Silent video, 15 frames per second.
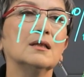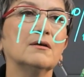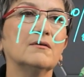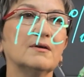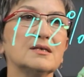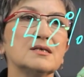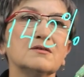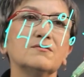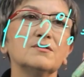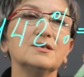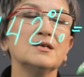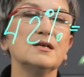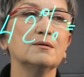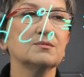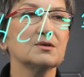let's
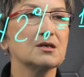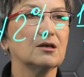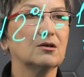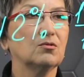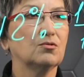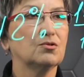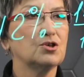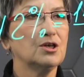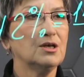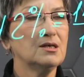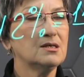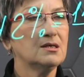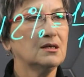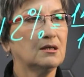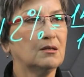take the whole
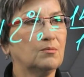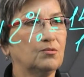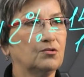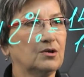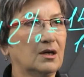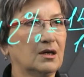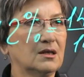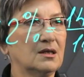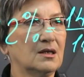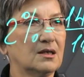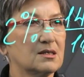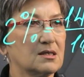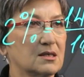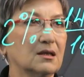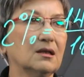part. That would be
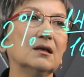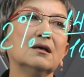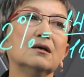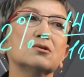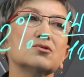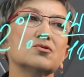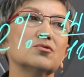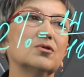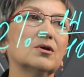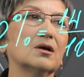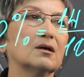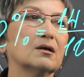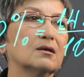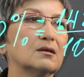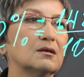
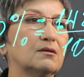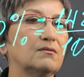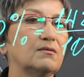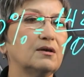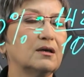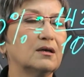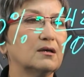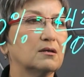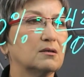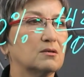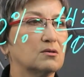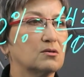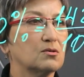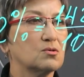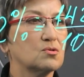1.42
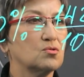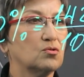hundredths.